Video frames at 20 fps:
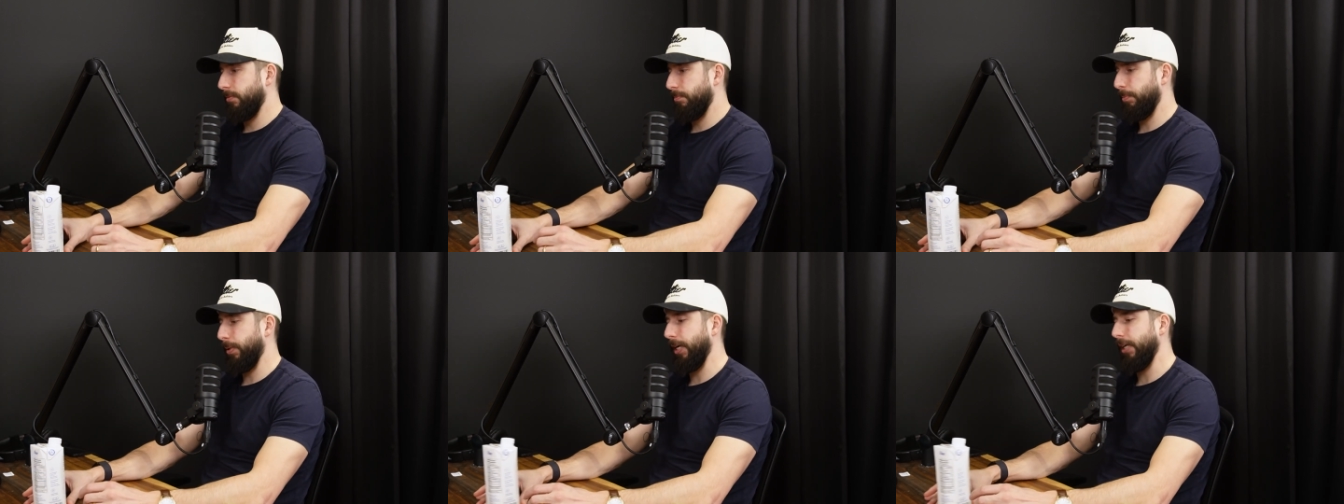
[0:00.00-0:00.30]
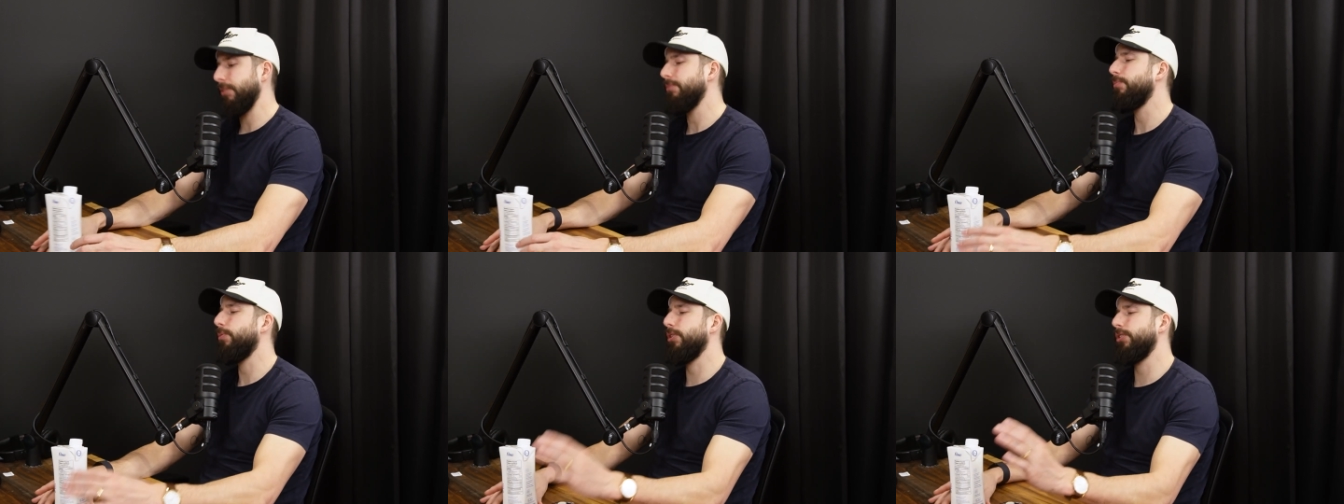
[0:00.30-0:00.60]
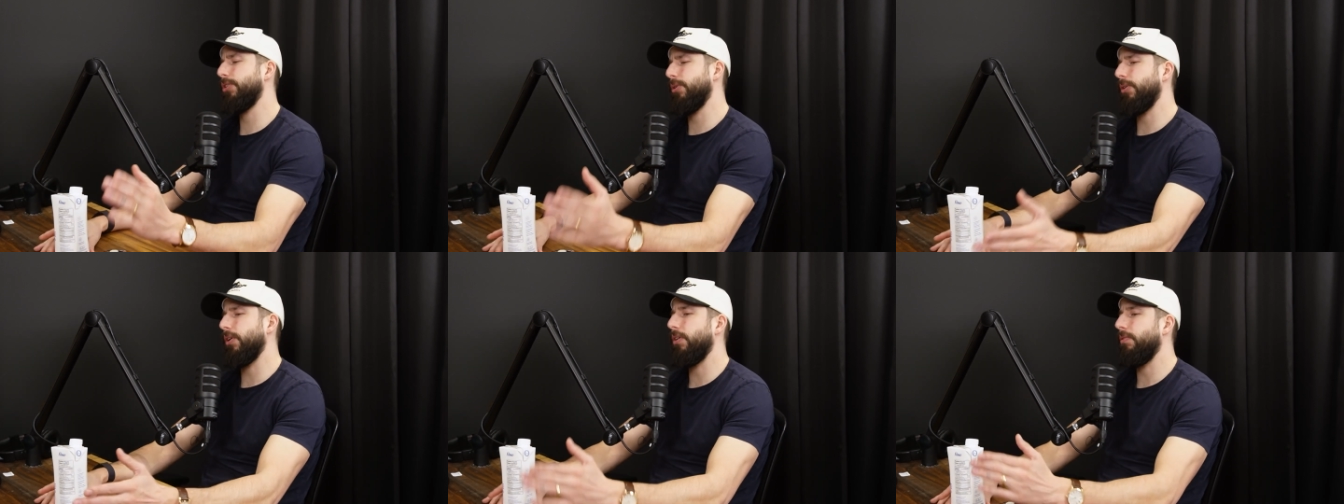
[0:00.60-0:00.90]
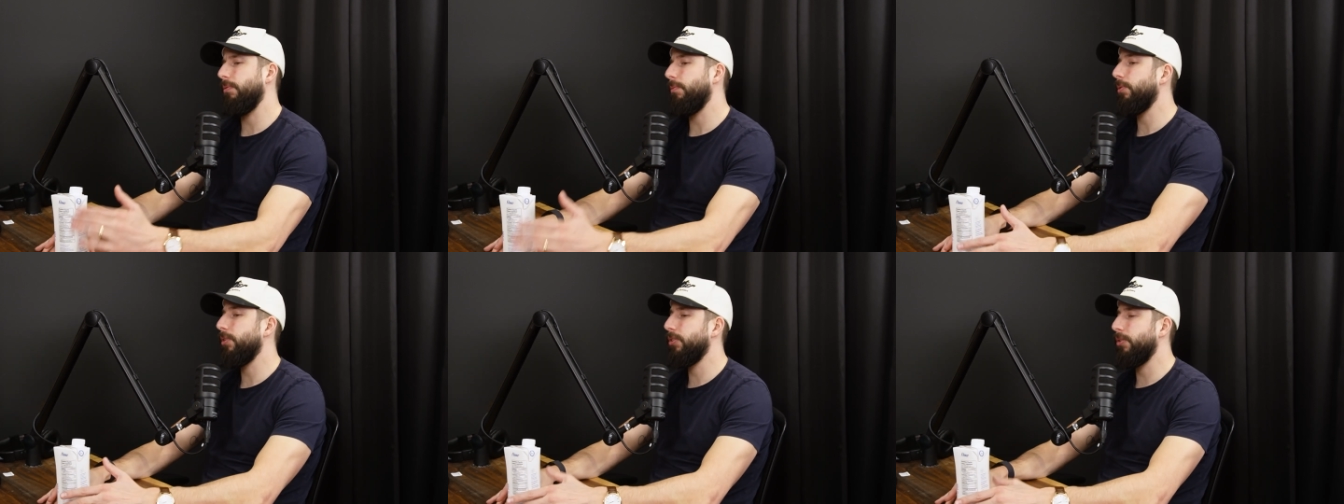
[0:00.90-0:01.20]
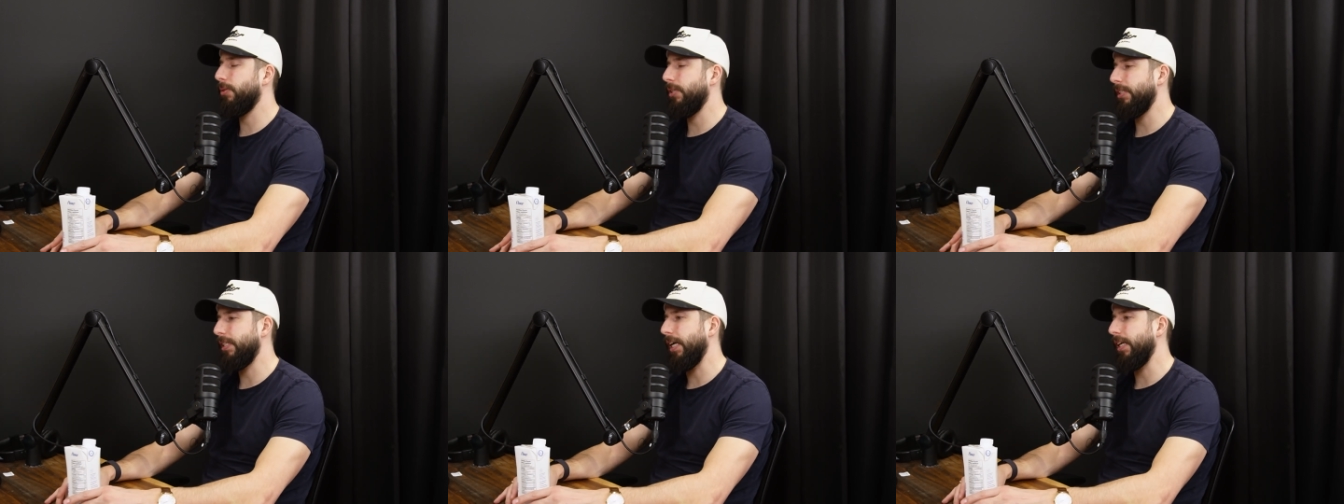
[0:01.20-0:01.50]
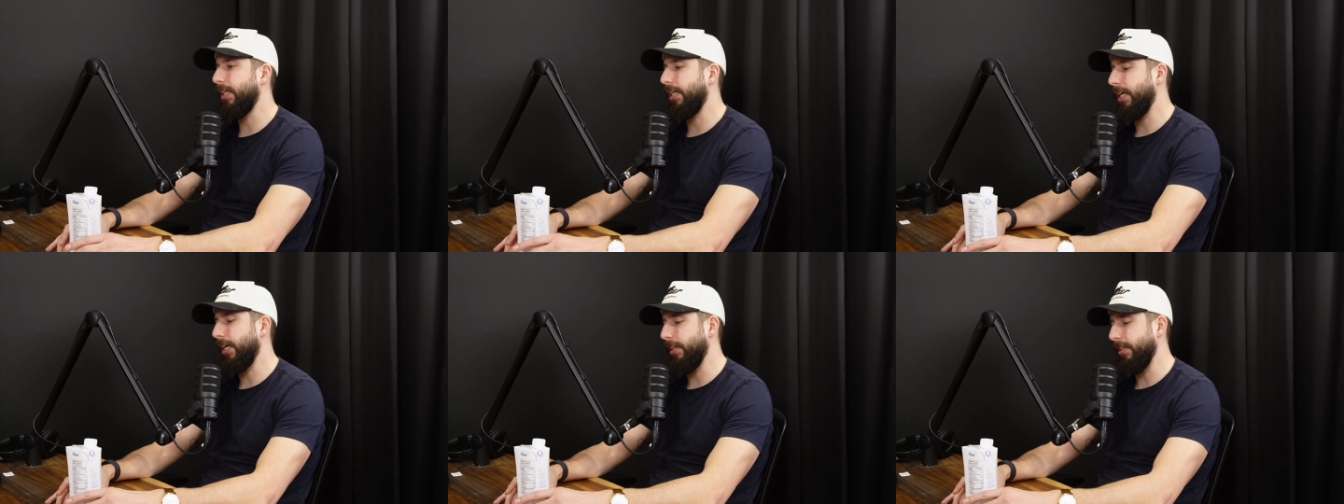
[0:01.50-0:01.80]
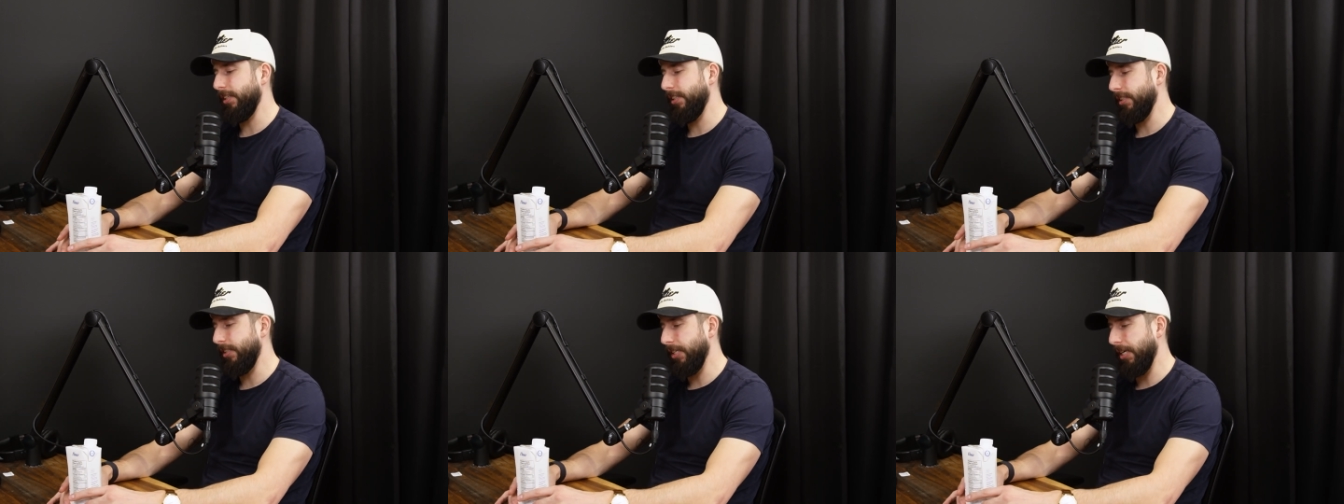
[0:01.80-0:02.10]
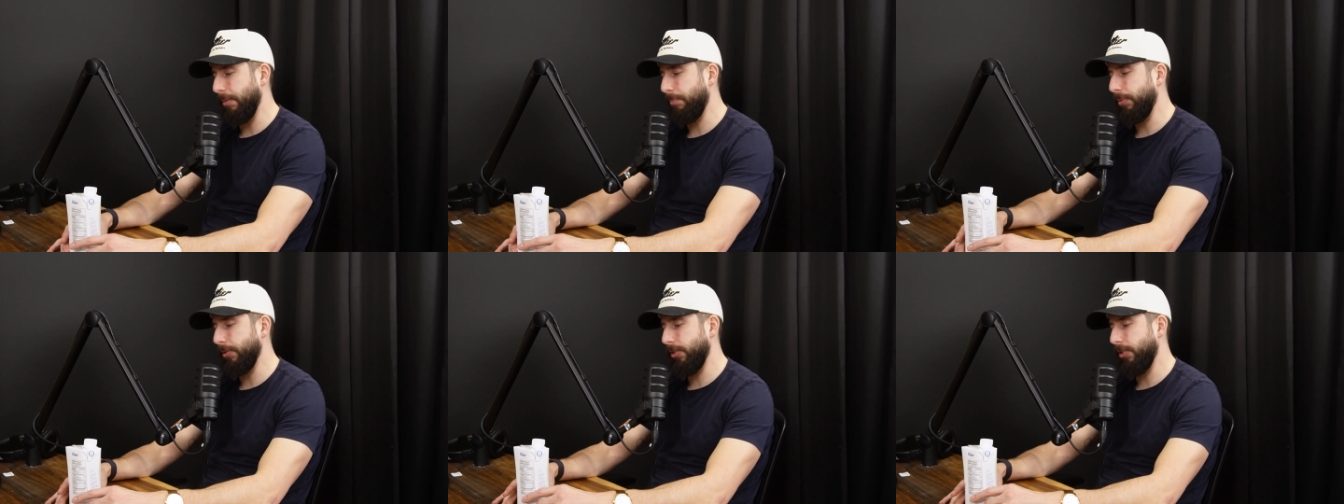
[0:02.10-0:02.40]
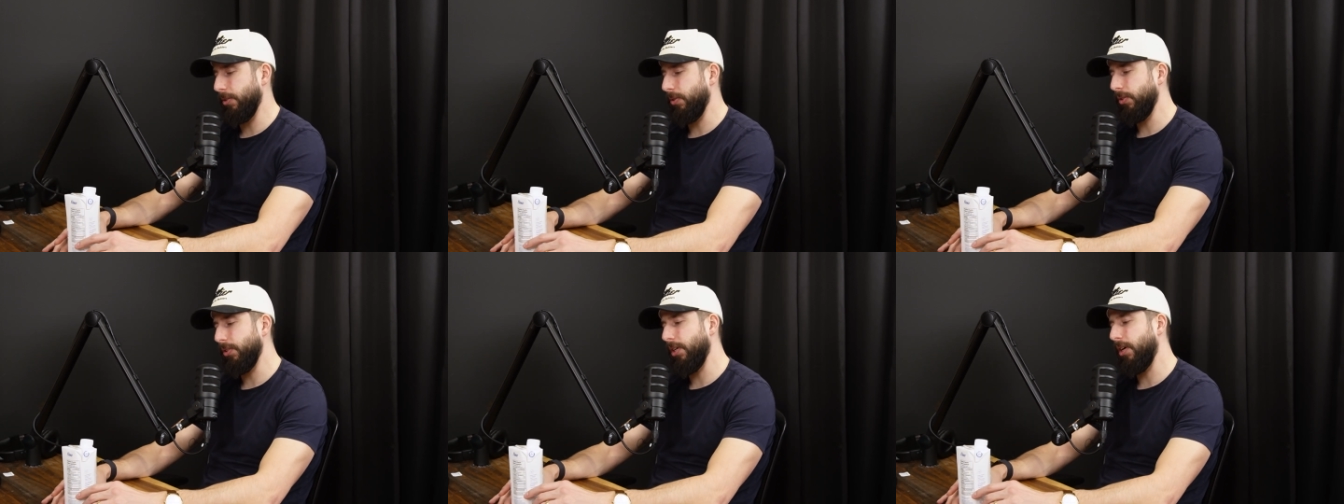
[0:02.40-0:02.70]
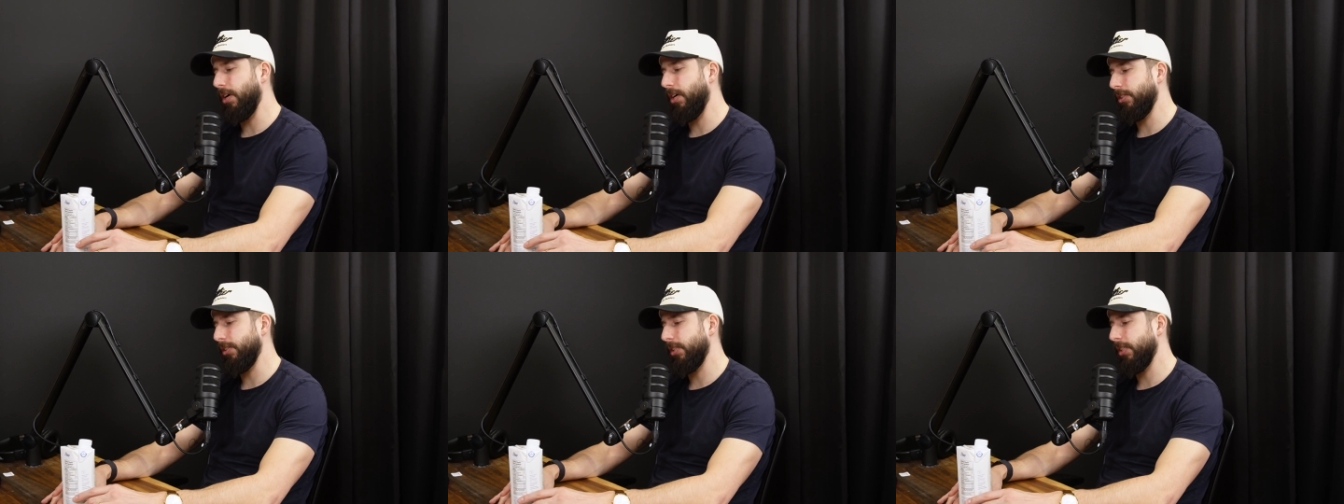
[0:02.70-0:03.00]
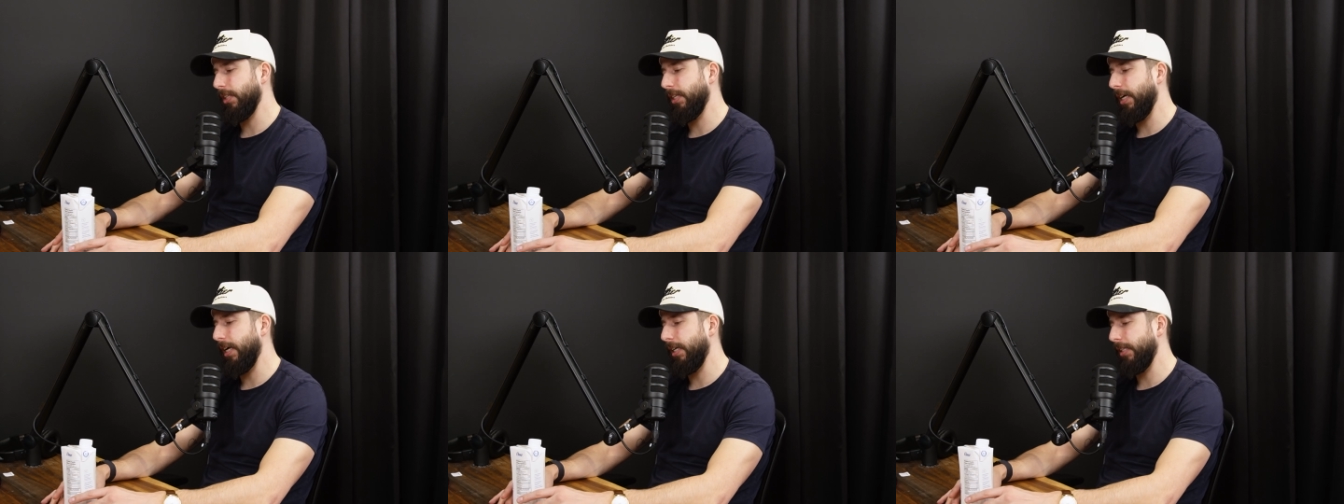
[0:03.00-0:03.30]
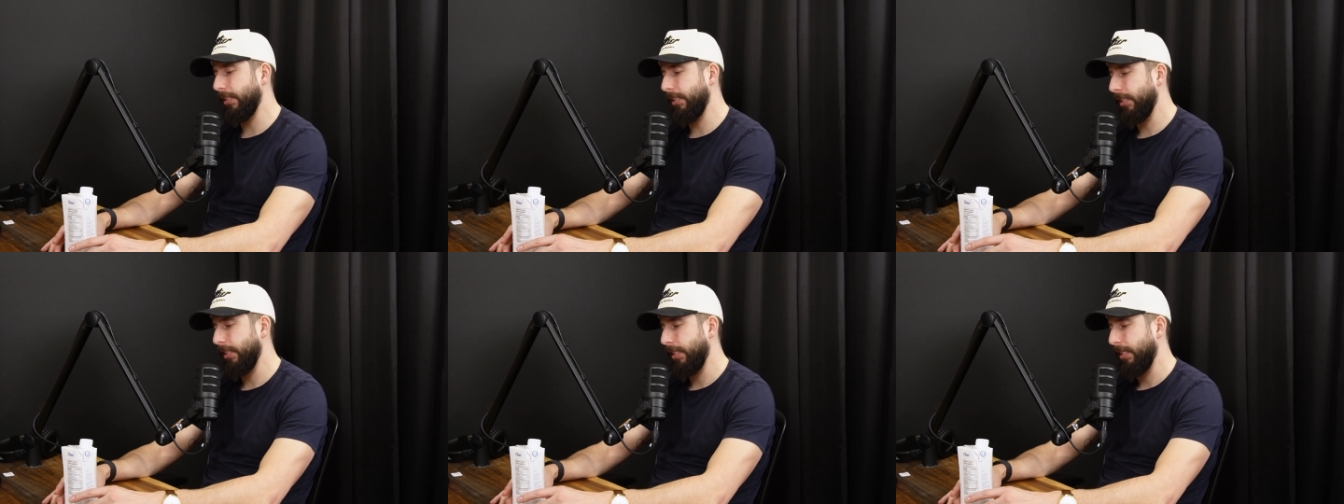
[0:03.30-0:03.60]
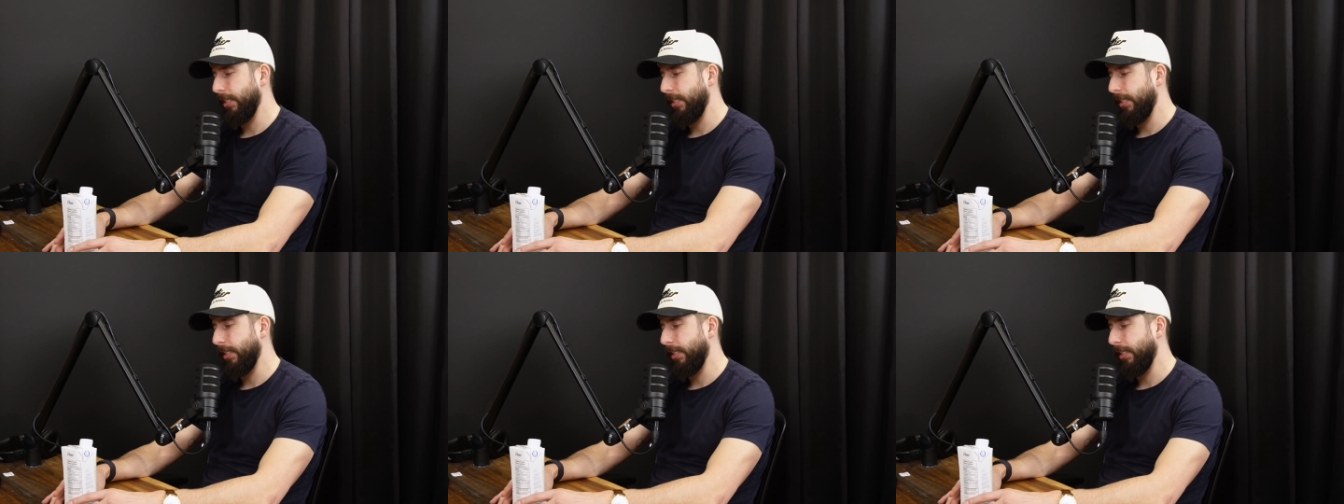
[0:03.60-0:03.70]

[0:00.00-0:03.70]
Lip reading: But we'll do a dedicated episode onto that.